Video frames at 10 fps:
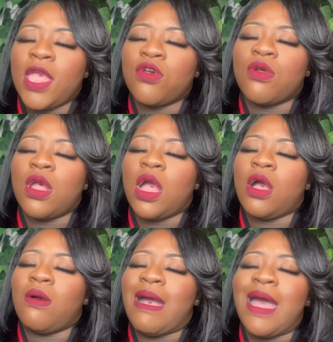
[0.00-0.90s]

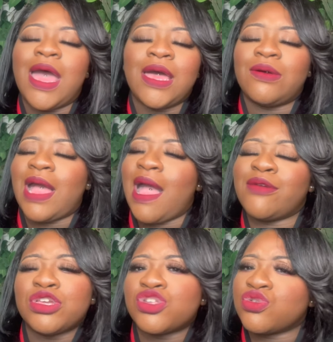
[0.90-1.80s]
girl, how
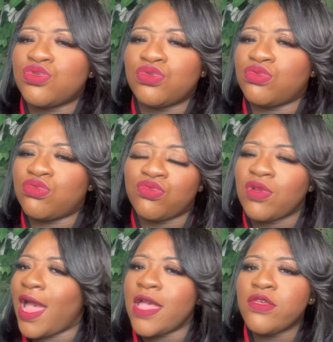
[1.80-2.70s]

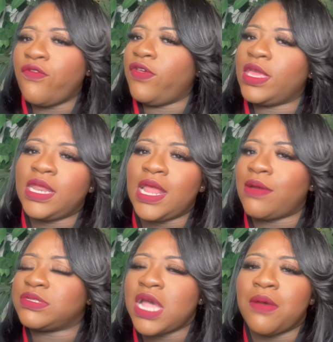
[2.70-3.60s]
you figure that I
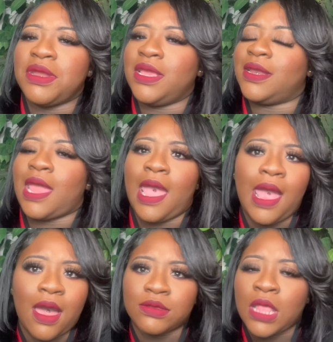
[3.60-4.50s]
was already in the
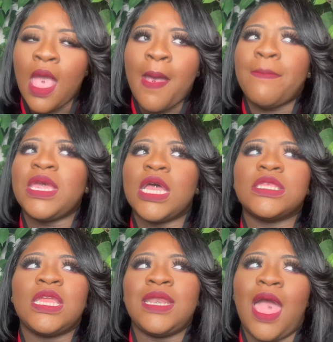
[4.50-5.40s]
house? Because
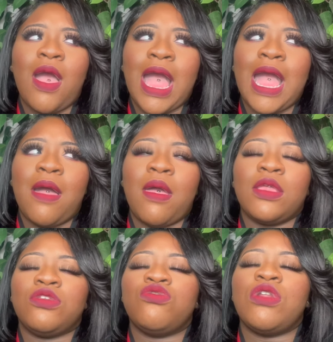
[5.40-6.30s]
see, now
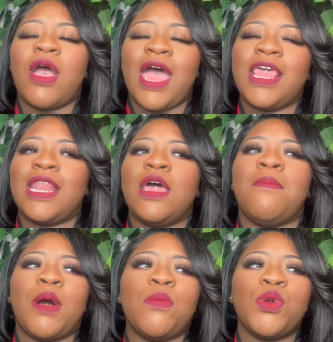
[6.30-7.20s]
you know how that little
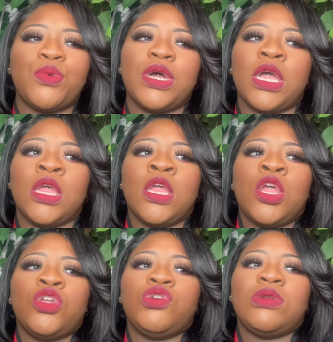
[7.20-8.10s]
moment was,
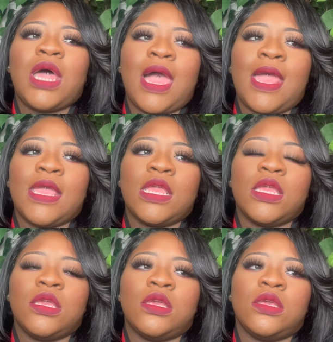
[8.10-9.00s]
you like,
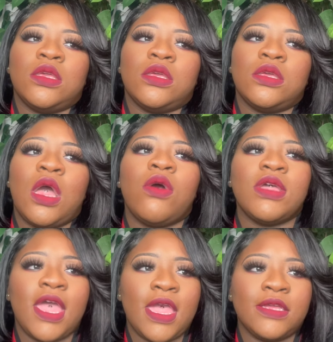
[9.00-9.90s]

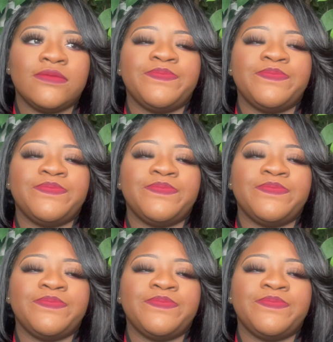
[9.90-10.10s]
okay,